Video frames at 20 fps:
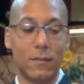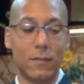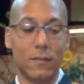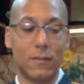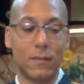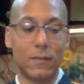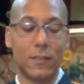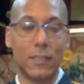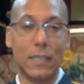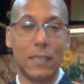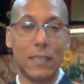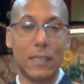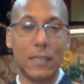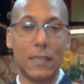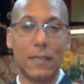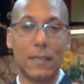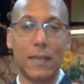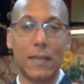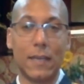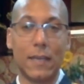see
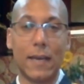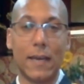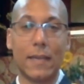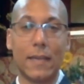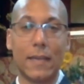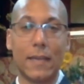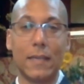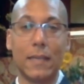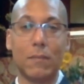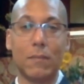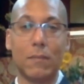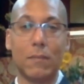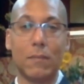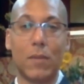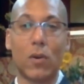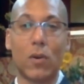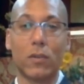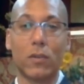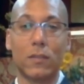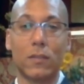that that had any
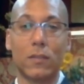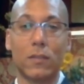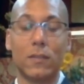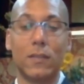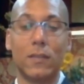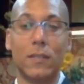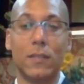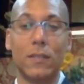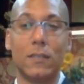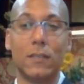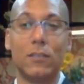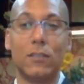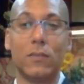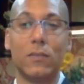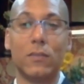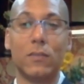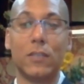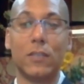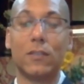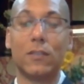part in the
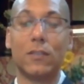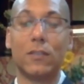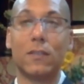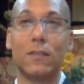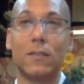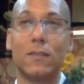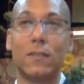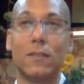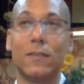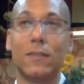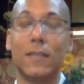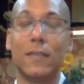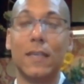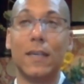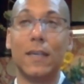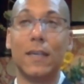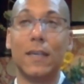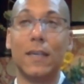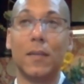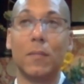situation.
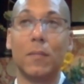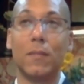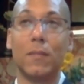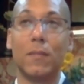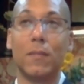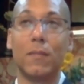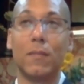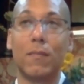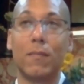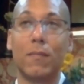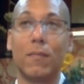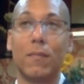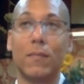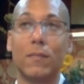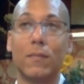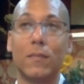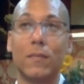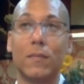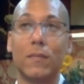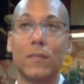Um,
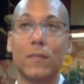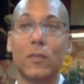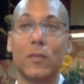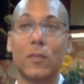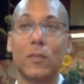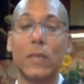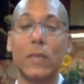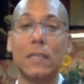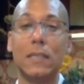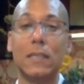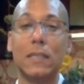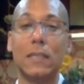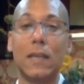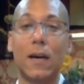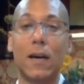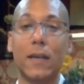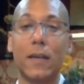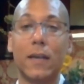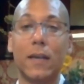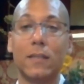so we did
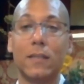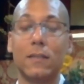not